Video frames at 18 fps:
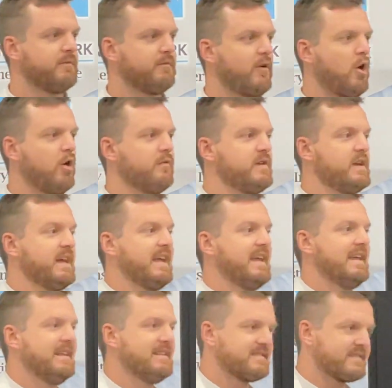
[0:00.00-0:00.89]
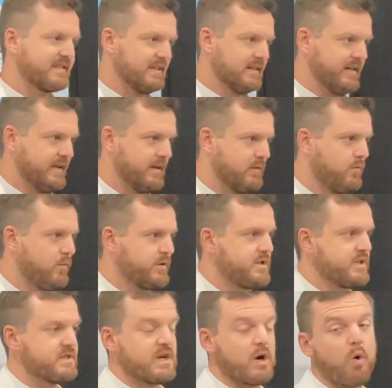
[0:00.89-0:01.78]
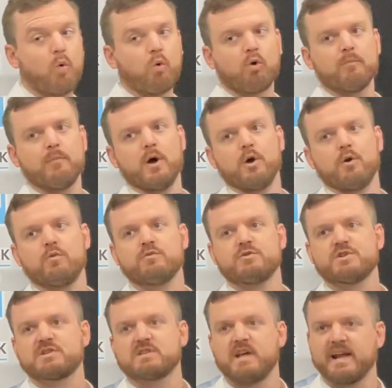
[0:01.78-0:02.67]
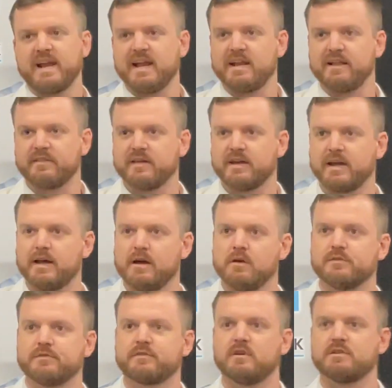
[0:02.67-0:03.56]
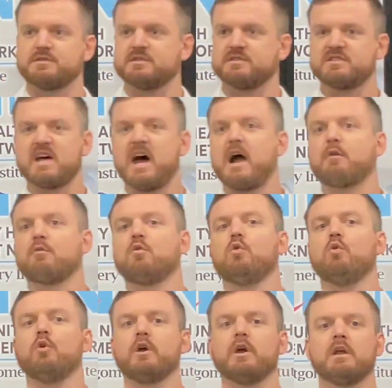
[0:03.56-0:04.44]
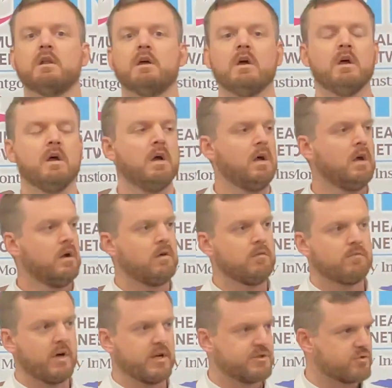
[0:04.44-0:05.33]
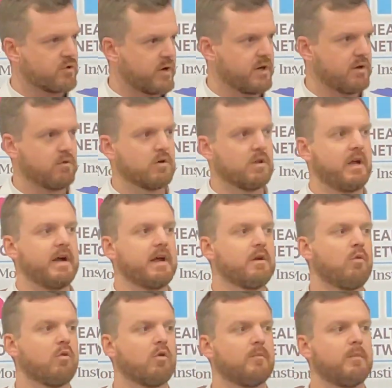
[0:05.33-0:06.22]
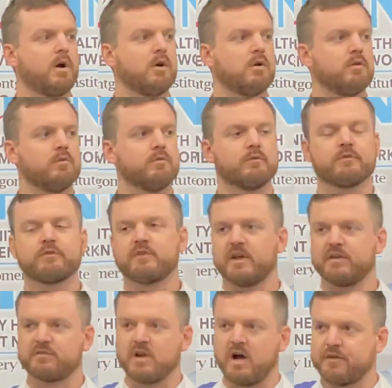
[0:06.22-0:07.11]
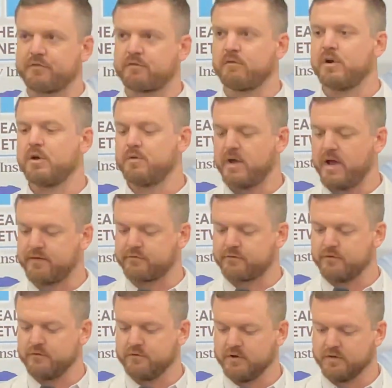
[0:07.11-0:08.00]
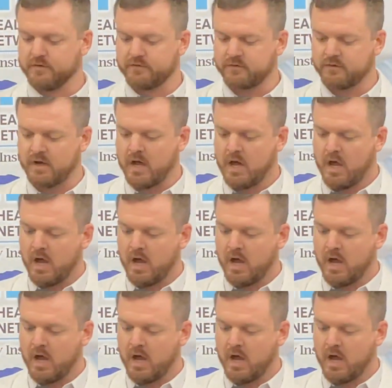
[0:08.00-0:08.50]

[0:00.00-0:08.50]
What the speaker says: involving insulin, which is a hormone just like anything else, such as thyroid, adrenal gland hormones, testosterone, estrogens.